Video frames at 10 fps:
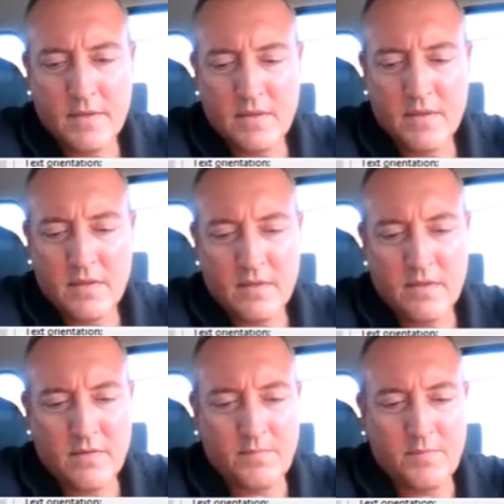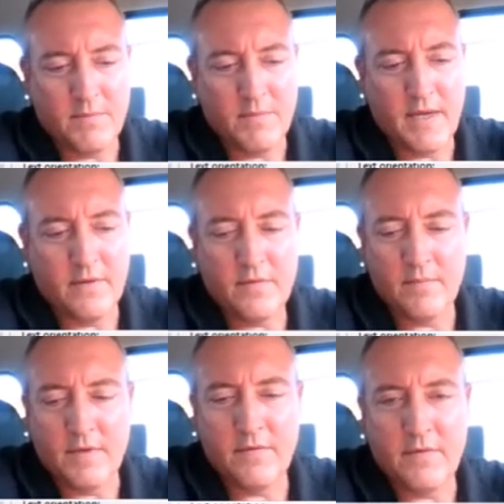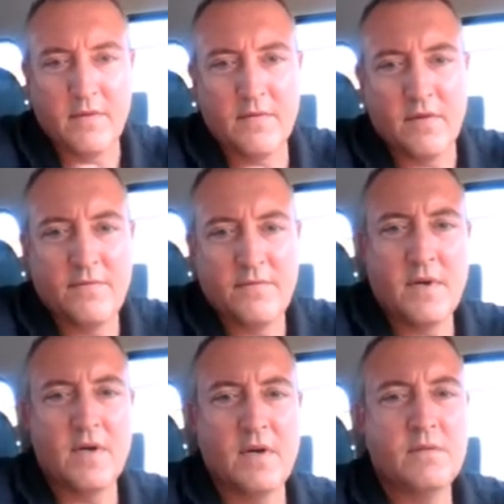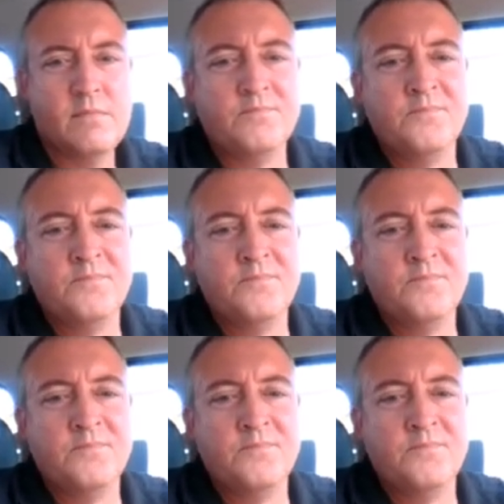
let's put my estimates in so far.